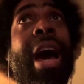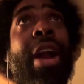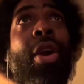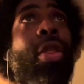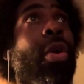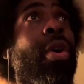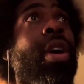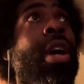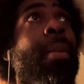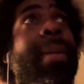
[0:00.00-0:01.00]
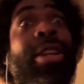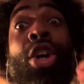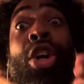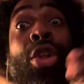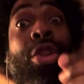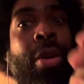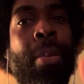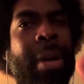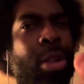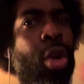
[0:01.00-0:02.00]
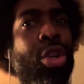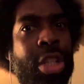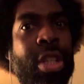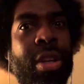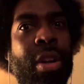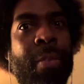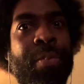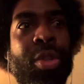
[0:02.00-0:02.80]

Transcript: another methodology, you know.